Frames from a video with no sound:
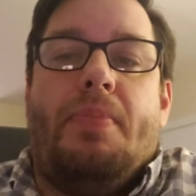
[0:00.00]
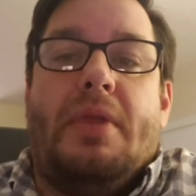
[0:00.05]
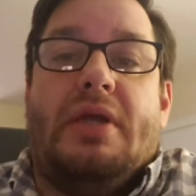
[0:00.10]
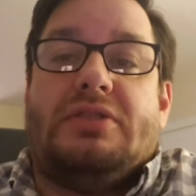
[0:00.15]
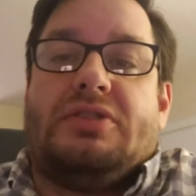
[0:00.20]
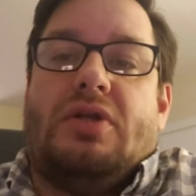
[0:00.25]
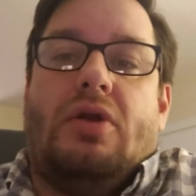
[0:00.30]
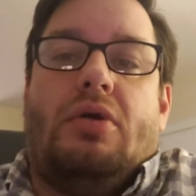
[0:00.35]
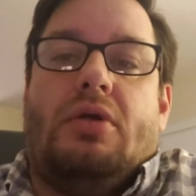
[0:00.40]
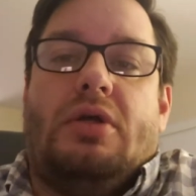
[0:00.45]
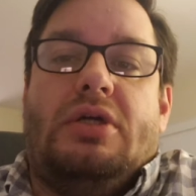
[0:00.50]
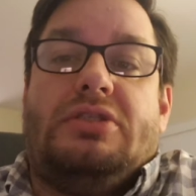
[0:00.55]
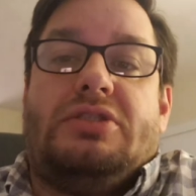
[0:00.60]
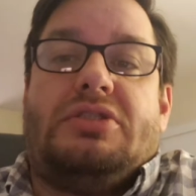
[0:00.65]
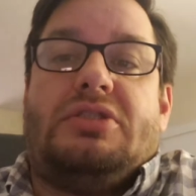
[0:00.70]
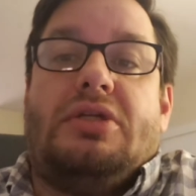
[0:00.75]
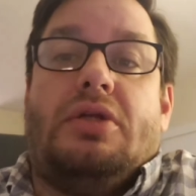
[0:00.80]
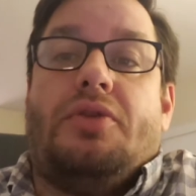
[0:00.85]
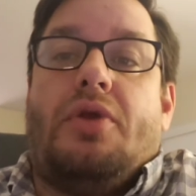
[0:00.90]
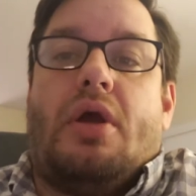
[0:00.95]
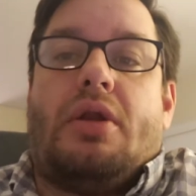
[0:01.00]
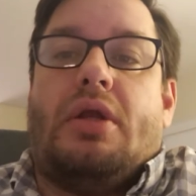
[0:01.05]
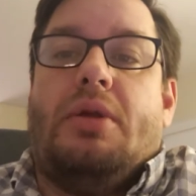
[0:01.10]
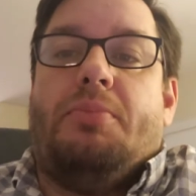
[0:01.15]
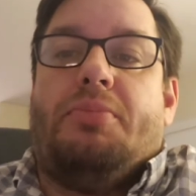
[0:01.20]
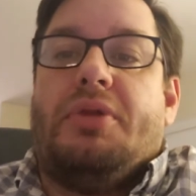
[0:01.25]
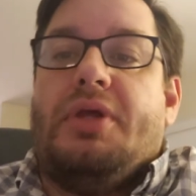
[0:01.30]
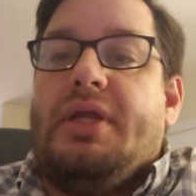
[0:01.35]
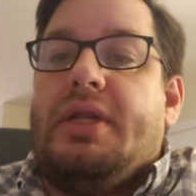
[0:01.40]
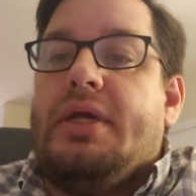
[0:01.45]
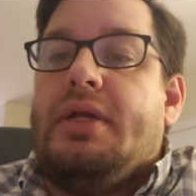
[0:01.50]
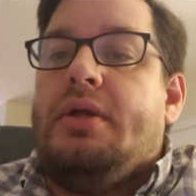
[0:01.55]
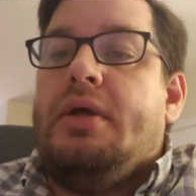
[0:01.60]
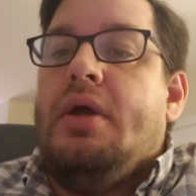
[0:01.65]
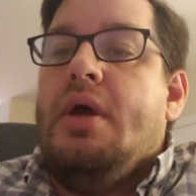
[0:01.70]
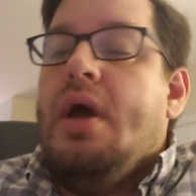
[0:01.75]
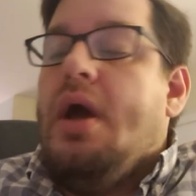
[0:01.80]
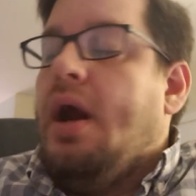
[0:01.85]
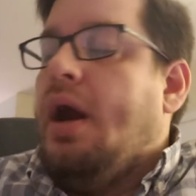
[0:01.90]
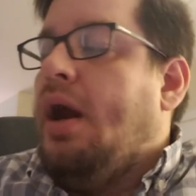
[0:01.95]
it's still not completed,
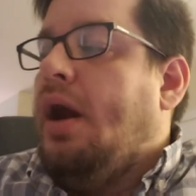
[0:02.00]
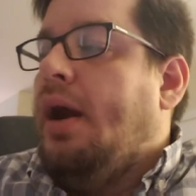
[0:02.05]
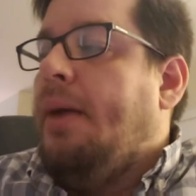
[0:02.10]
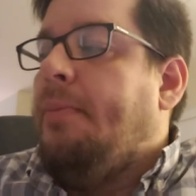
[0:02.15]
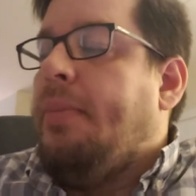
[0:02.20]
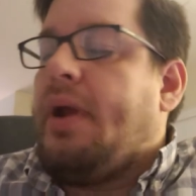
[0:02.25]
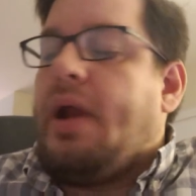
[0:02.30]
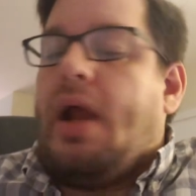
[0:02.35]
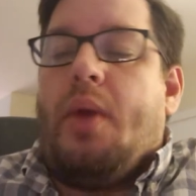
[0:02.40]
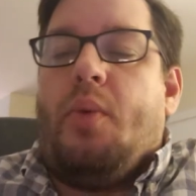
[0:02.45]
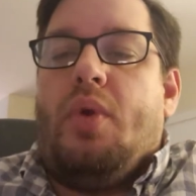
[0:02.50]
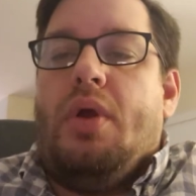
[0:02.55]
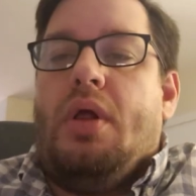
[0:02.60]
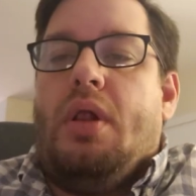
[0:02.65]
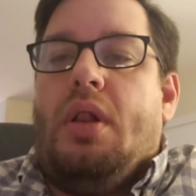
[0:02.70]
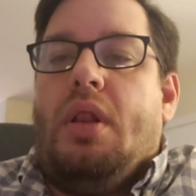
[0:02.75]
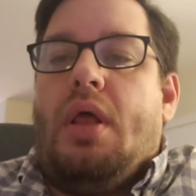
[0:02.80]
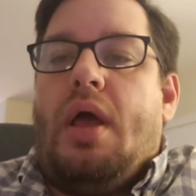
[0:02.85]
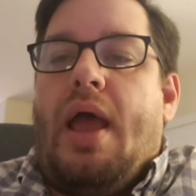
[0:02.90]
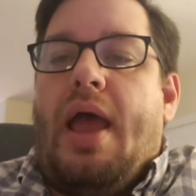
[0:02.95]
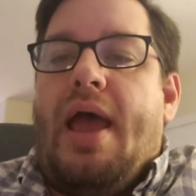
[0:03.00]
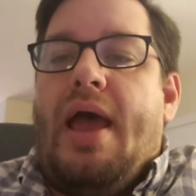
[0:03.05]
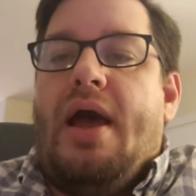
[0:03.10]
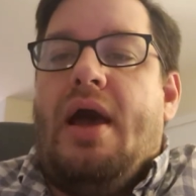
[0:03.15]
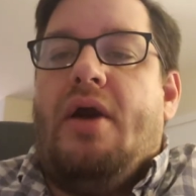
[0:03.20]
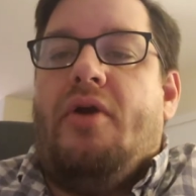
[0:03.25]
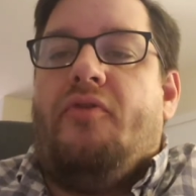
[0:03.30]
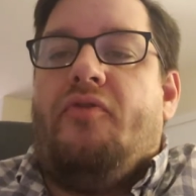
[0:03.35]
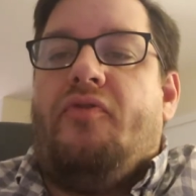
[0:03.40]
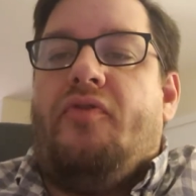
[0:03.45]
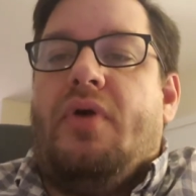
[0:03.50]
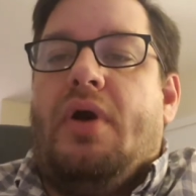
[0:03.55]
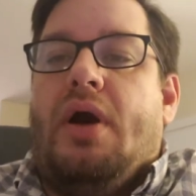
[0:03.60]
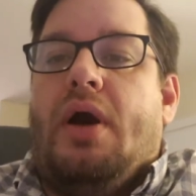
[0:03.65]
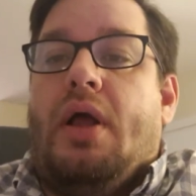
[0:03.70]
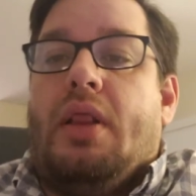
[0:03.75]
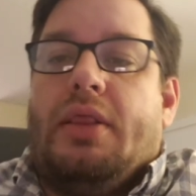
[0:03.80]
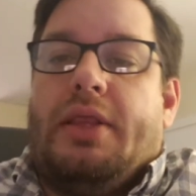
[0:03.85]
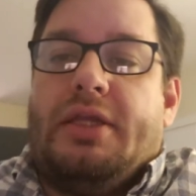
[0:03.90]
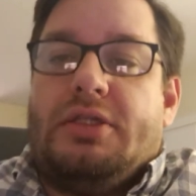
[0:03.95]
but I will have
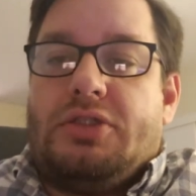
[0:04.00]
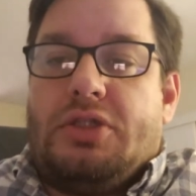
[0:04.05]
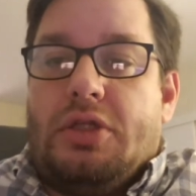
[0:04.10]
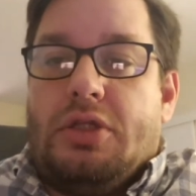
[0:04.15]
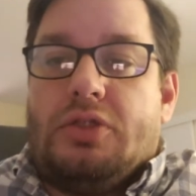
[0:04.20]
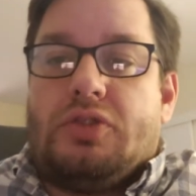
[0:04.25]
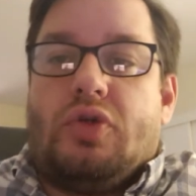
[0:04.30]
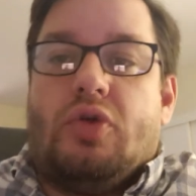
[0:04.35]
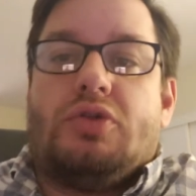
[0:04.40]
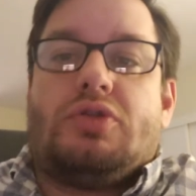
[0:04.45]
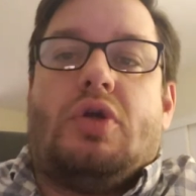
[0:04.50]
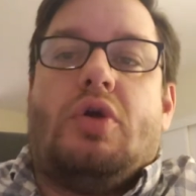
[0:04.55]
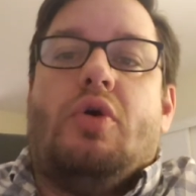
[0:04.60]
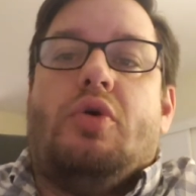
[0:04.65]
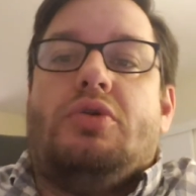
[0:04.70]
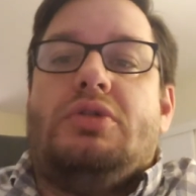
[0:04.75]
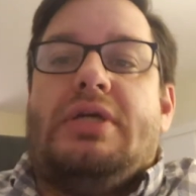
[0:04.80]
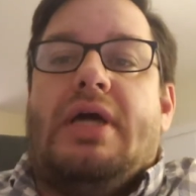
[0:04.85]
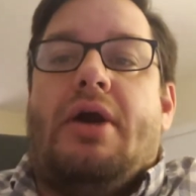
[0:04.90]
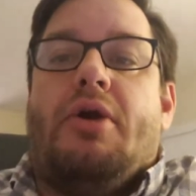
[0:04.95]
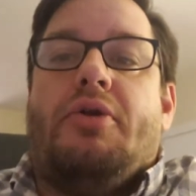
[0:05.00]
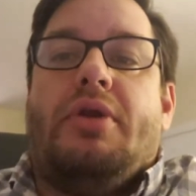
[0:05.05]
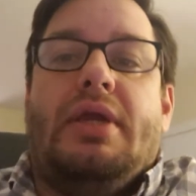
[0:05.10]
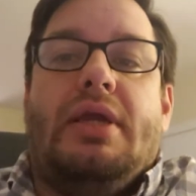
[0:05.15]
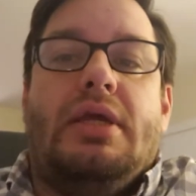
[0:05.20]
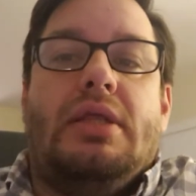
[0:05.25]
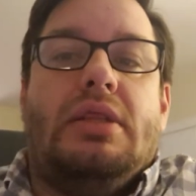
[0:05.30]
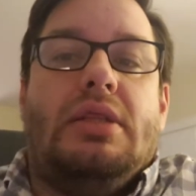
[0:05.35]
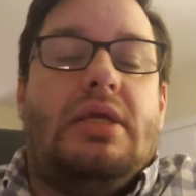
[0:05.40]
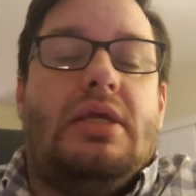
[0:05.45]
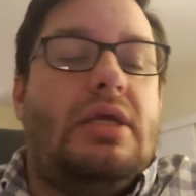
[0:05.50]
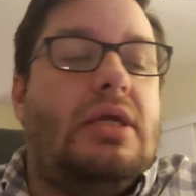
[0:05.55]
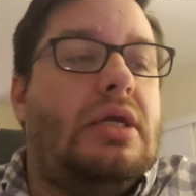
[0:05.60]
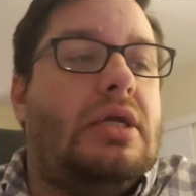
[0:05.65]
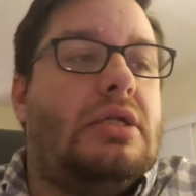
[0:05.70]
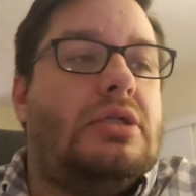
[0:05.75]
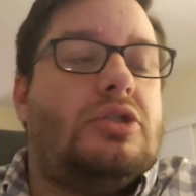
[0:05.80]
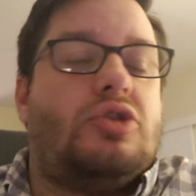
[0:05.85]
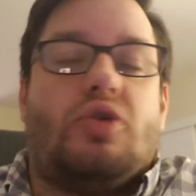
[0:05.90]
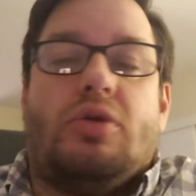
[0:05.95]
links to the source code down in
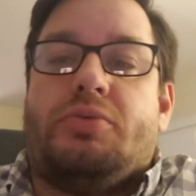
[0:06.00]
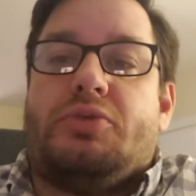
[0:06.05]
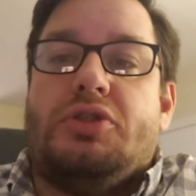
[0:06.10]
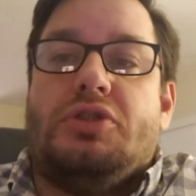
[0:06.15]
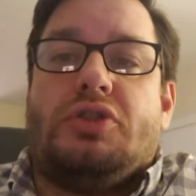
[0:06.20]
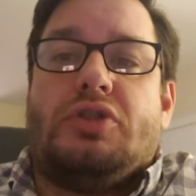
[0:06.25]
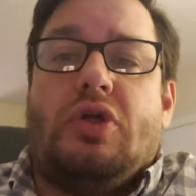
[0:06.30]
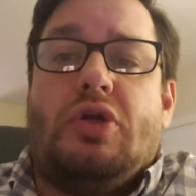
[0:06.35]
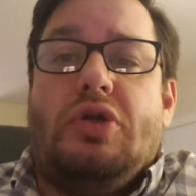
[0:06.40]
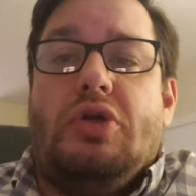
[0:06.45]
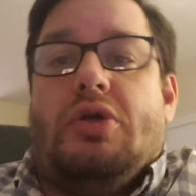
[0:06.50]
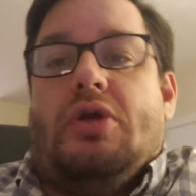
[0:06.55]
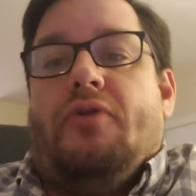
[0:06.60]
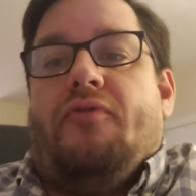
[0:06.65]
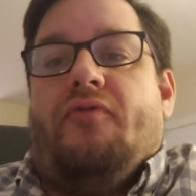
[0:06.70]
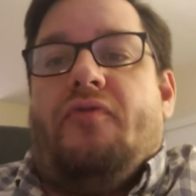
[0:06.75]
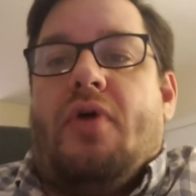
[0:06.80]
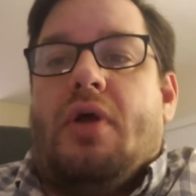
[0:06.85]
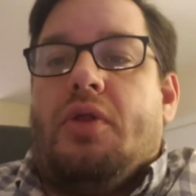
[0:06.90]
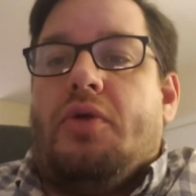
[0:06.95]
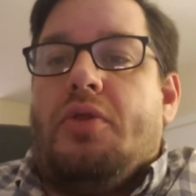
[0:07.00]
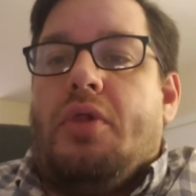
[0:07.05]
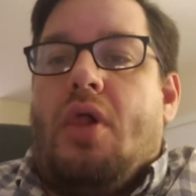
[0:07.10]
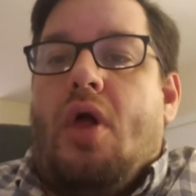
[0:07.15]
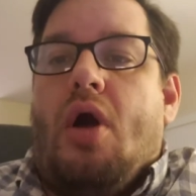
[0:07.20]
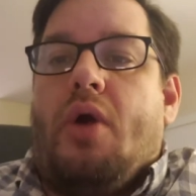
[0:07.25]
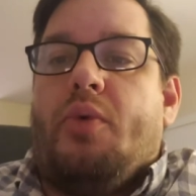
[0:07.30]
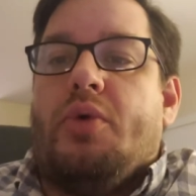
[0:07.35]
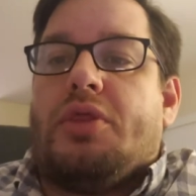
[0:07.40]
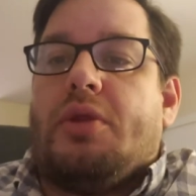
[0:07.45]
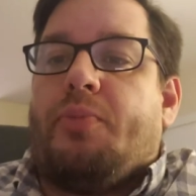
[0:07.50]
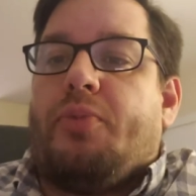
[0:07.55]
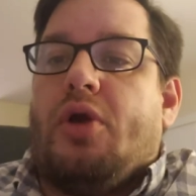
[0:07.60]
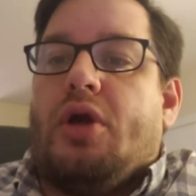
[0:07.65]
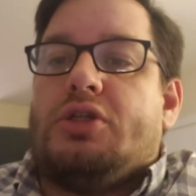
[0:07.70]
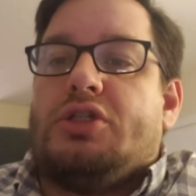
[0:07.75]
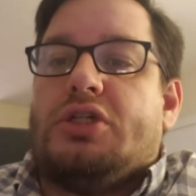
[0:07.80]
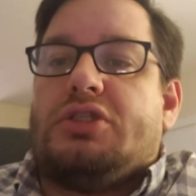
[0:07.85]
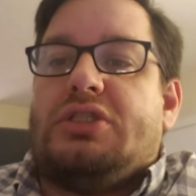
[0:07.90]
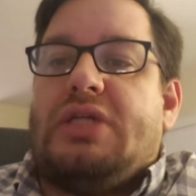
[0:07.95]
the description so you can follow along with the
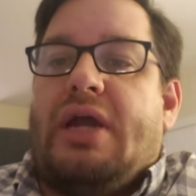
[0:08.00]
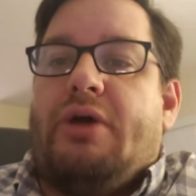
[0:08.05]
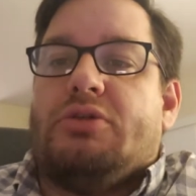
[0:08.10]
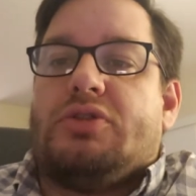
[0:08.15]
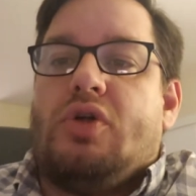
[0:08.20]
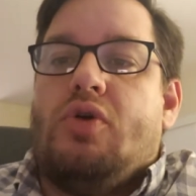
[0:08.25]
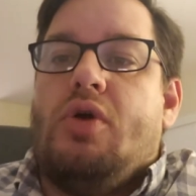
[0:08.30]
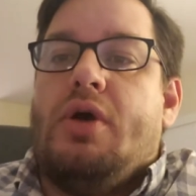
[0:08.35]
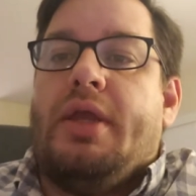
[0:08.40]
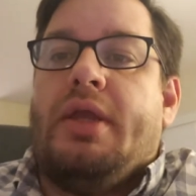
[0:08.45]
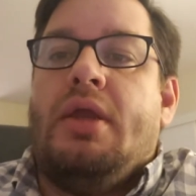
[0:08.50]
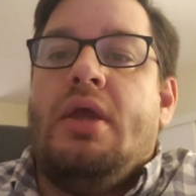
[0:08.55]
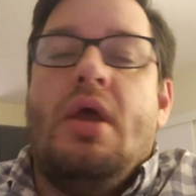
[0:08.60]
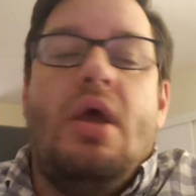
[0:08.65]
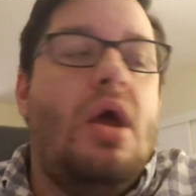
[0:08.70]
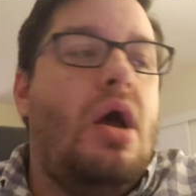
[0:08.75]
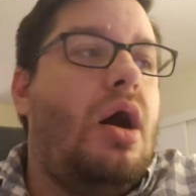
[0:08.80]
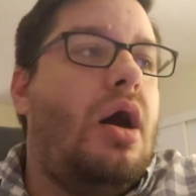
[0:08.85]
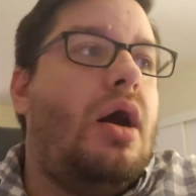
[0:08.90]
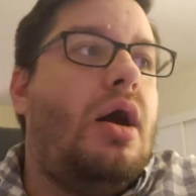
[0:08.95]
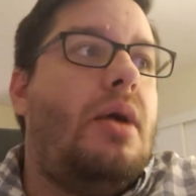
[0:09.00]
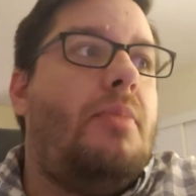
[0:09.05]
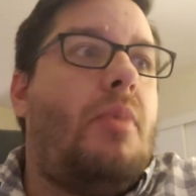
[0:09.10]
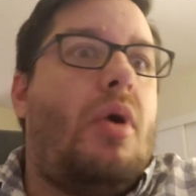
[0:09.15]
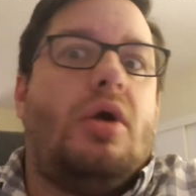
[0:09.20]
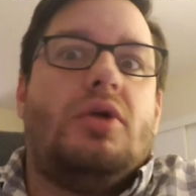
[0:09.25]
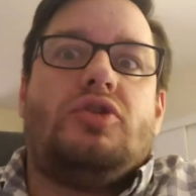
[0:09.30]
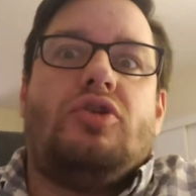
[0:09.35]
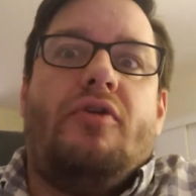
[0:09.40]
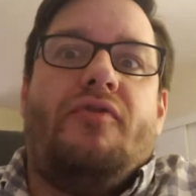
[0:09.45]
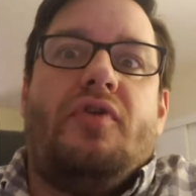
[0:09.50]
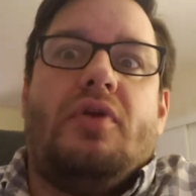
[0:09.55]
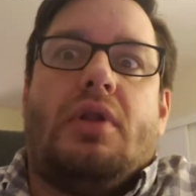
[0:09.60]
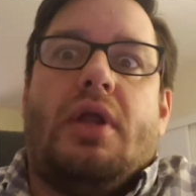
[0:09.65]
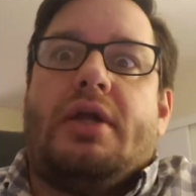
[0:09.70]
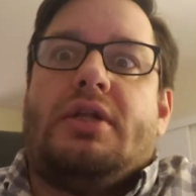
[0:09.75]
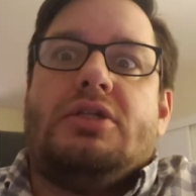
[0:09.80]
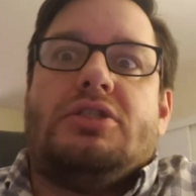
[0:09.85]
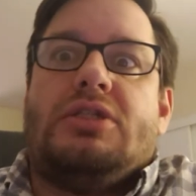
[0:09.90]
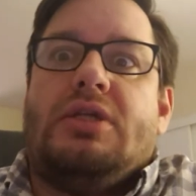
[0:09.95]
project, see how it's going. Also, if you'd
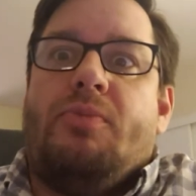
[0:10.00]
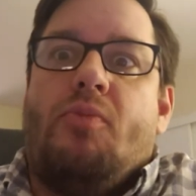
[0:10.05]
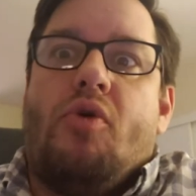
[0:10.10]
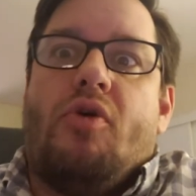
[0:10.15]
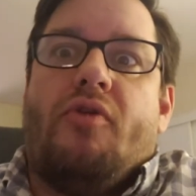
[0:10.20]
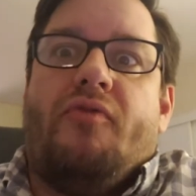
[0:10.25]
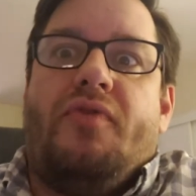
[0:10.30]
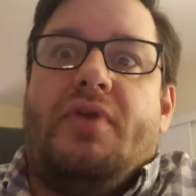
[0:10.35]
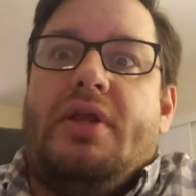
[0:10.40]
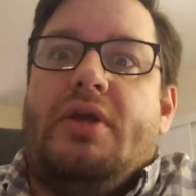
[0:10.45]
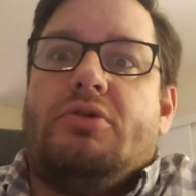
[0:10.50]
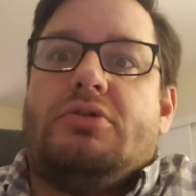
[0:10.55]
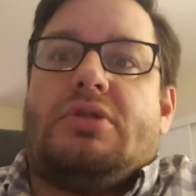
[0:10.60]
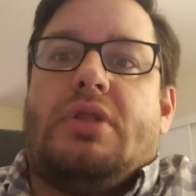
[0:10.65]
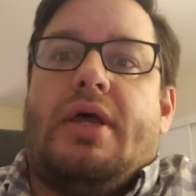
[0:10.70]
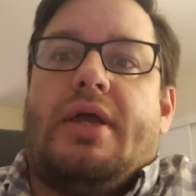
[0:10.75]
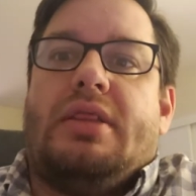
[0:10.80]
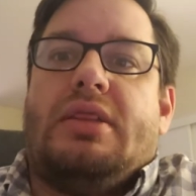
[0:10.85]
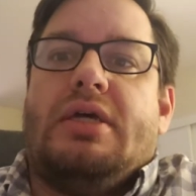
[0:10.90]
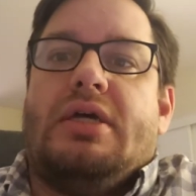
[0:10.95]
like to see more videos like